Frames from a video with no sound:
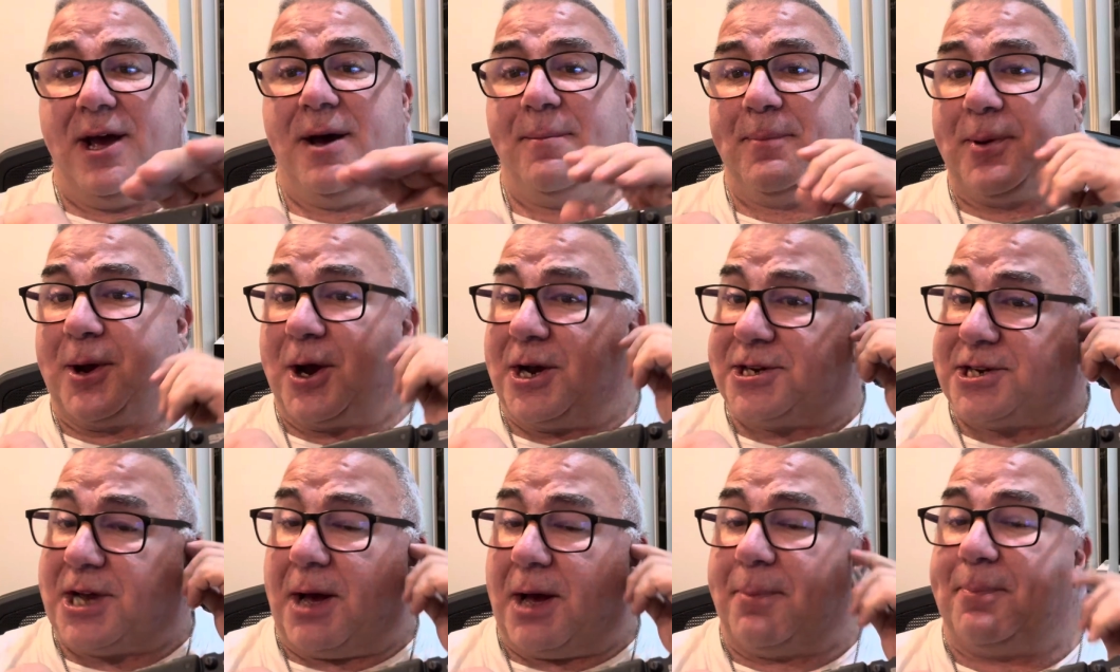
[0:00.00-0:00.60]

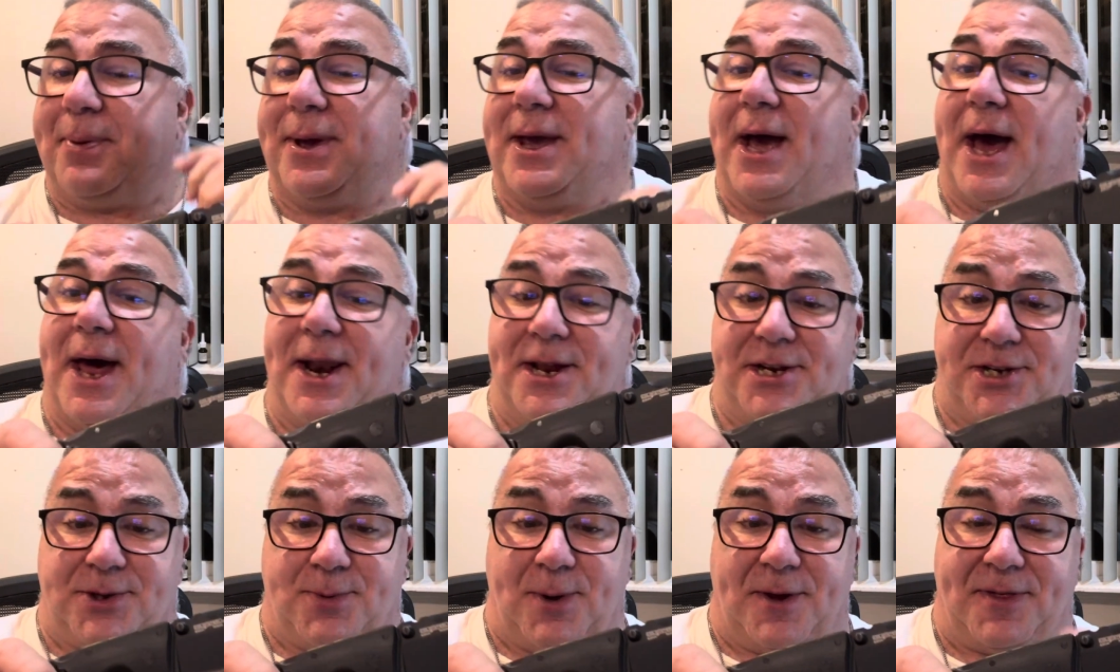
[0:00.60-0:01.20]
Because I'll be
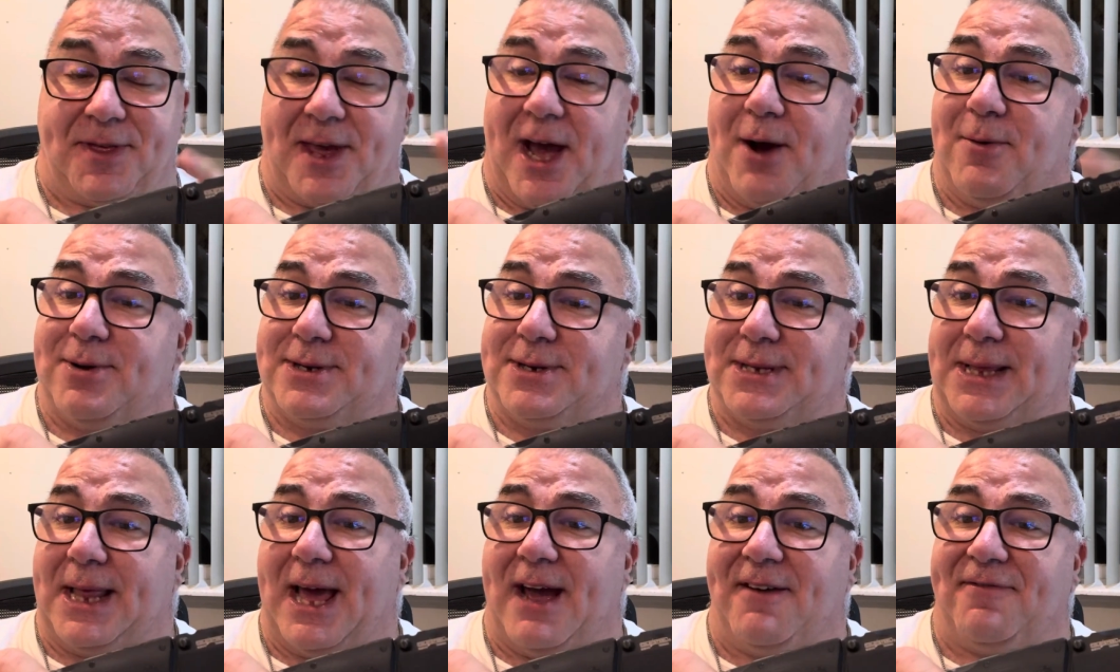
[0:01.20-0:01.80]
honest with you, I
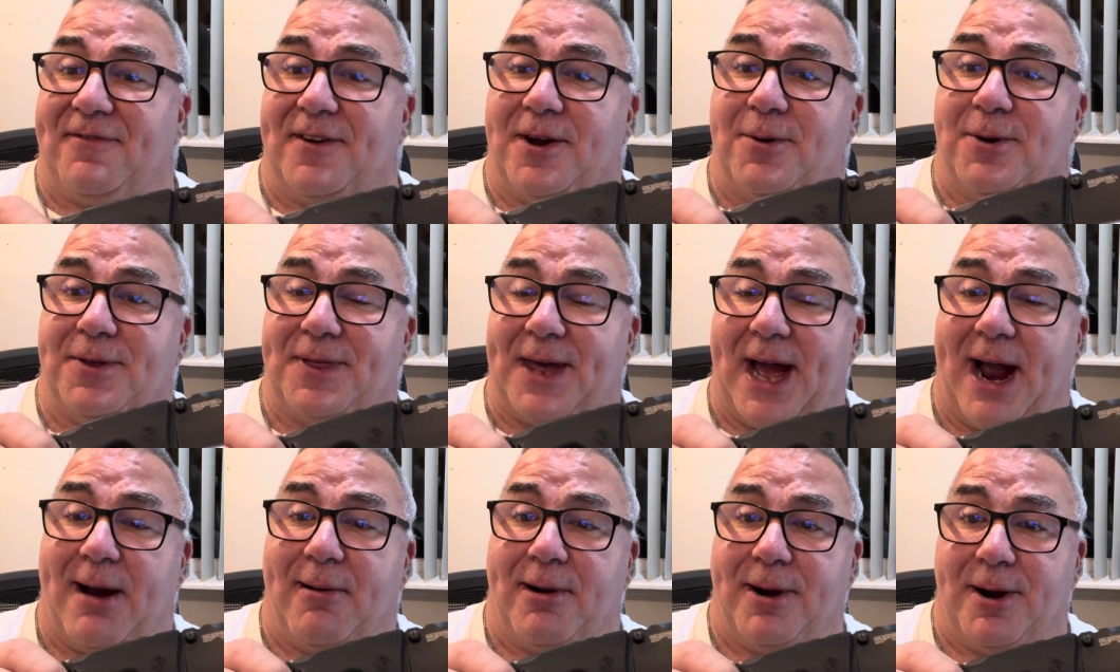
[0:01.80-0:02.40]
was laughing with
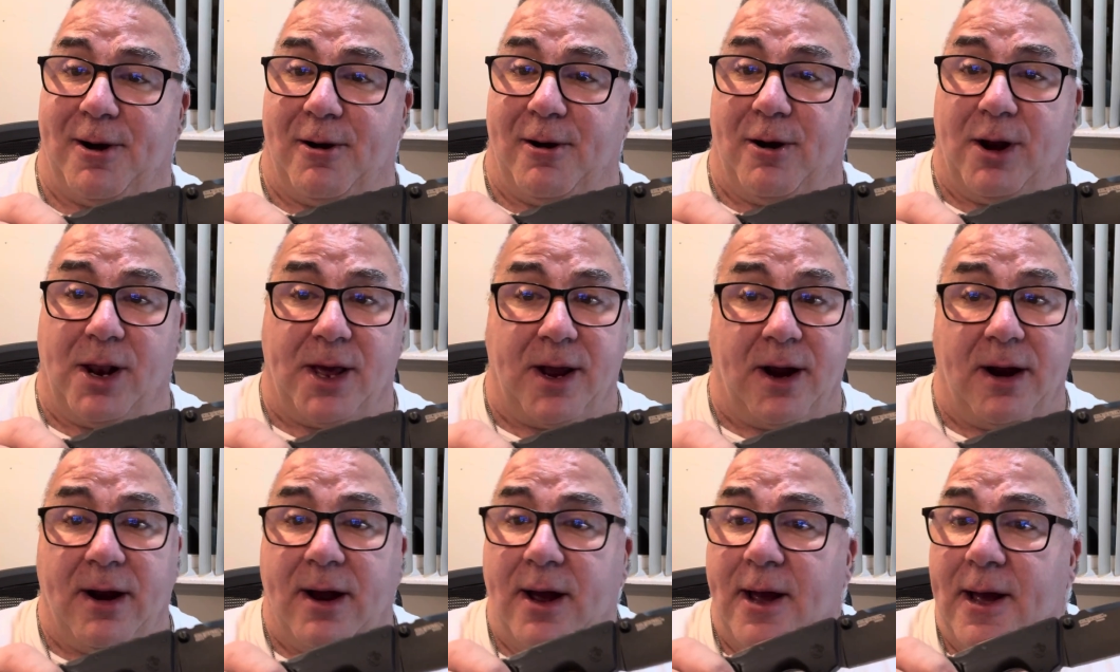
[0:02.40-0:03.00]
Aaron
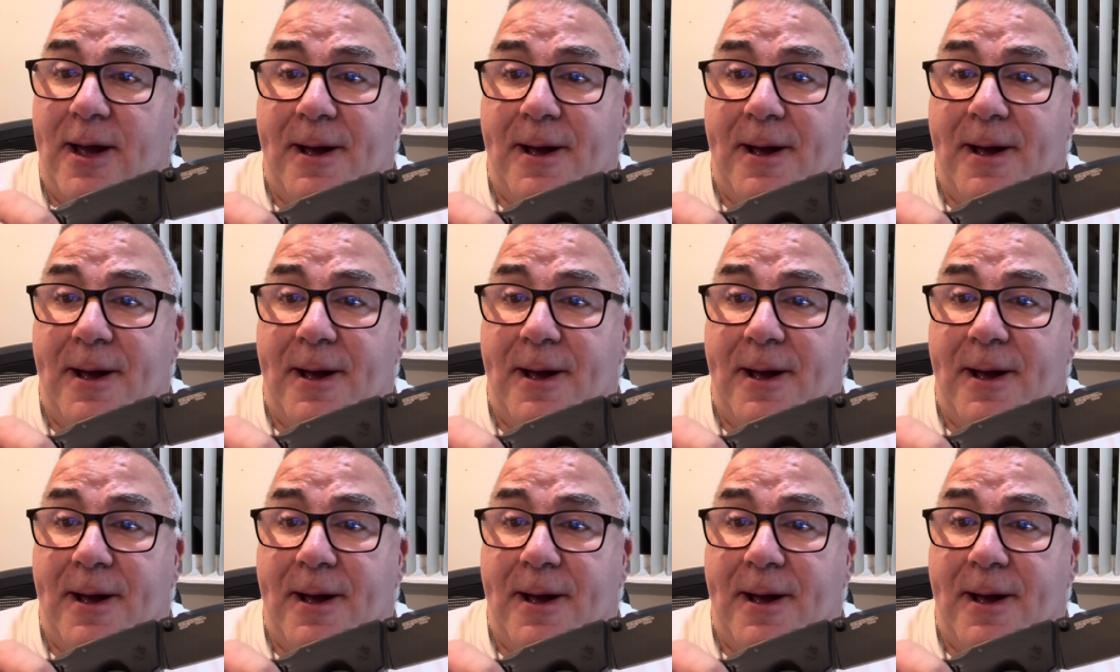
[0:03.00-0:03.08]
earlier.